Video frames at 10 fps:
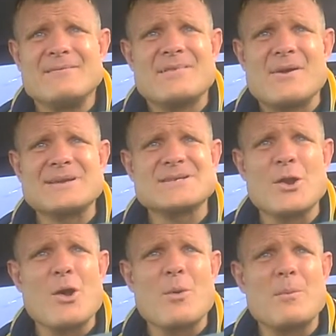There is
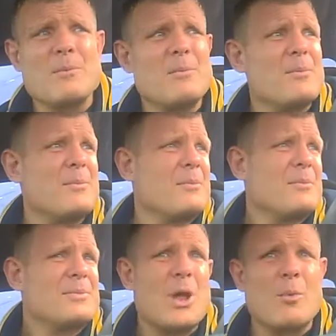
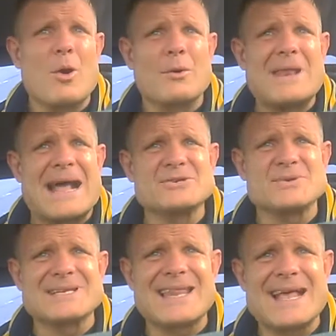no more natural
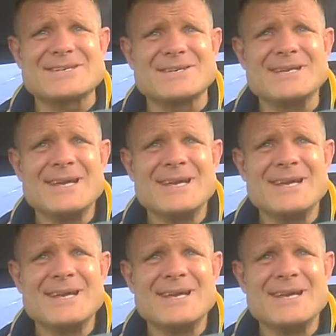selection.